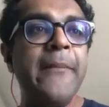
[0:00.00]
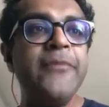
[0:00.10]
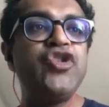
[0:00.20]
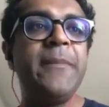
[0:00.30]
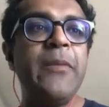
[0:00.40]

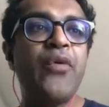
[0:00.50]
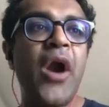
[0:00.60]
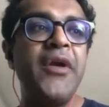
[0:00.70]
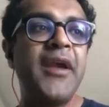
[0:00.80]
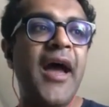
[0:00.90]
should be
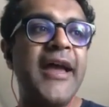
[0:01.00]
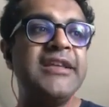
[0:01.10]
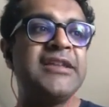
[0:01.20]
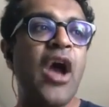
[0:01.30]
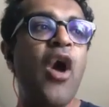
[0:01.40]

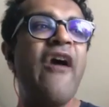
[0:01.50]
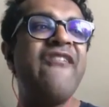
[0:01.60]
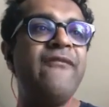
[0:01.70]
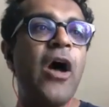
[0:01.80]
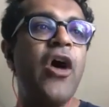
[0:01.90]
prioritized
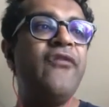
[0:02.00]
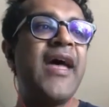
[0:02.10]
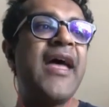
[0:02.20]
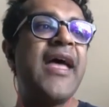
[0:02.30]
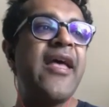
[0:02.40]

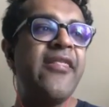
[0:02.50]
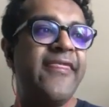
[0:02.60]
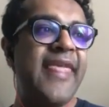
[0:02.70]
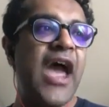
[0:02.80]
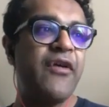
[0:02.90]
over
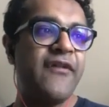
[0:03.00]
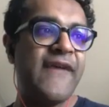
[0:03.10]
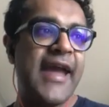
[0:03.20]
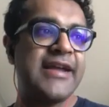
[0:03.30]
their effects?